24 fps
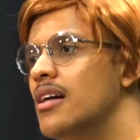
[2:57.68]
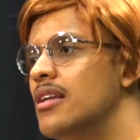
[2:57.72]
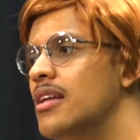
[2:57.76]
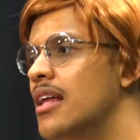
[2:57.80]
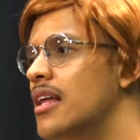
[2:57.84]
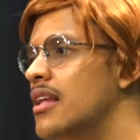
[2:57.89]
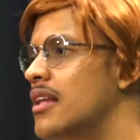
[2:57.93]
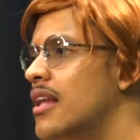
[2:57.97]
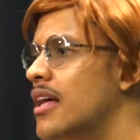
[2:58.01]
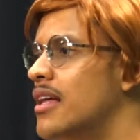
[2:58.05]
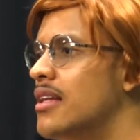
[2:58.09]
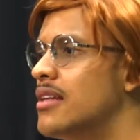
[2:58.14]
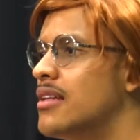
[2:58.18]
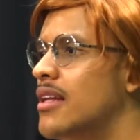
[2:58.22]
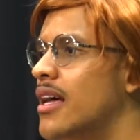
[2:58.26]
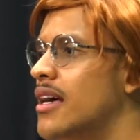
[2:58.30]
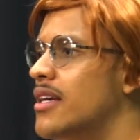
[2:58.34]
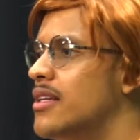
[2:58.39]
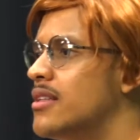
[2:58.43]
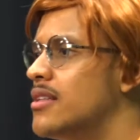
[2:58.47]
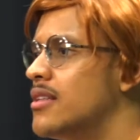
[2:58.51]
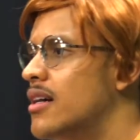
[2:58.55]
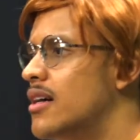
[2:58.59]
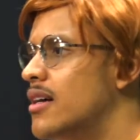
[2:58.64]
like,
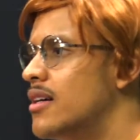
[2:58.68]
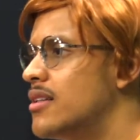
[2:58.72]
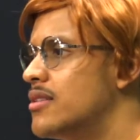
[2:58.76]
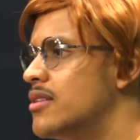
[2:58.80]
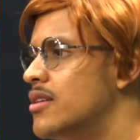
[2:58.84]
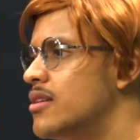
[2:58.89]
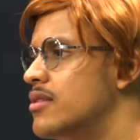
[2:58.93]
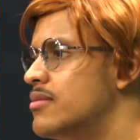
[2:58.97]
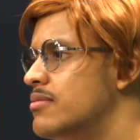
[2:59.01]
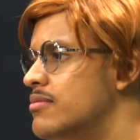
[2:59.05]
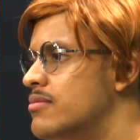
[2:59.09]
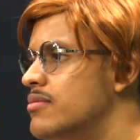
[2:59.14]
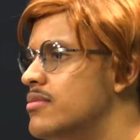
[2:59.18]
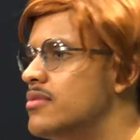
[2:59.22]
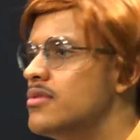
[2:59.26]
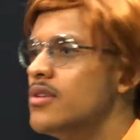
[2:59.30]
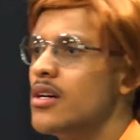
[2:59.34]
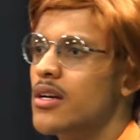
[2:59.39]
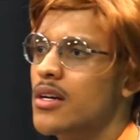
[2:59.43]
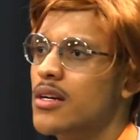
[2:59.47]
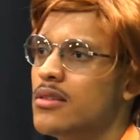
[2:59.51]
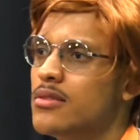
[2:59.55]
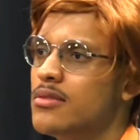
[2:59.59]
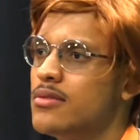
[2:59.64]
like uh, they're
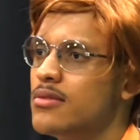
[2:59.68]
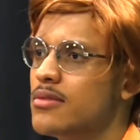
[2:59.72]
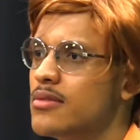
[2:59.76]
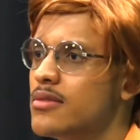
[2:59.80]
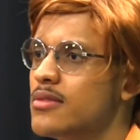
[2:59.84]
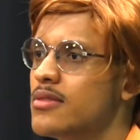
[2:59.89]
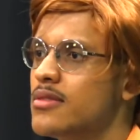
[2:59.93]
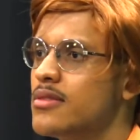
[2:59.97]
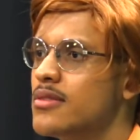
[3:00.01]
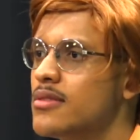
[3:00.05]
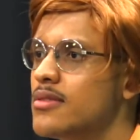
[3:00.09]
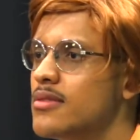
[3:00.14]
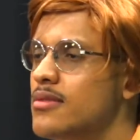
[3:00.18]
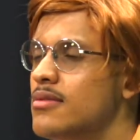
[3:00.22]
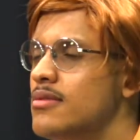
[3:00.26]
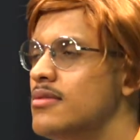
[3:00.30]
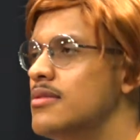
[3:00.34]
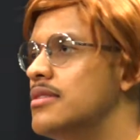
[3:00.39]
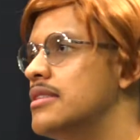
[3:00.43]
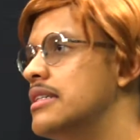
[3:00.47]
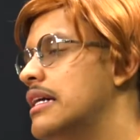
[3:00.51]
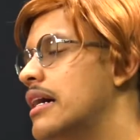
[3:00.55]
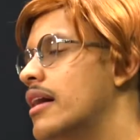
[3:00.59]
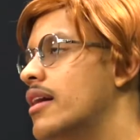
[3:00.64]
gonna.
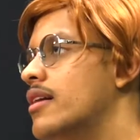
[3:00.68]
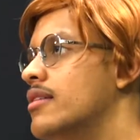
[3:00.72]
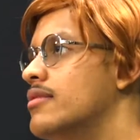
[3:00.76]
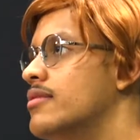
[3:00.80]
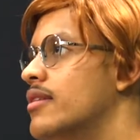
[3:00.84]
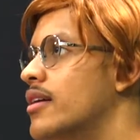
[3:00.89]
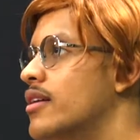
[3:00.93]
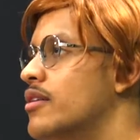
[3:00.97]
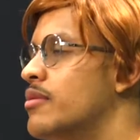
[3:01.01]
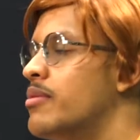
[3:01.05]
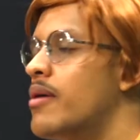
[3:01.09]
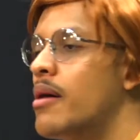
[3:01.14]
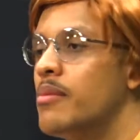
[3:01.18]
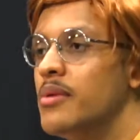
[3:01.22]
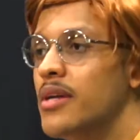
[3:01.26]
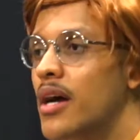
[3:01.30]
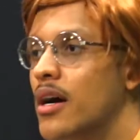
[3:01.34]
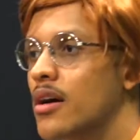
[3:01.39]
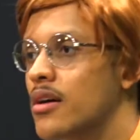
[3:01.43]
Yeah, uh, probably not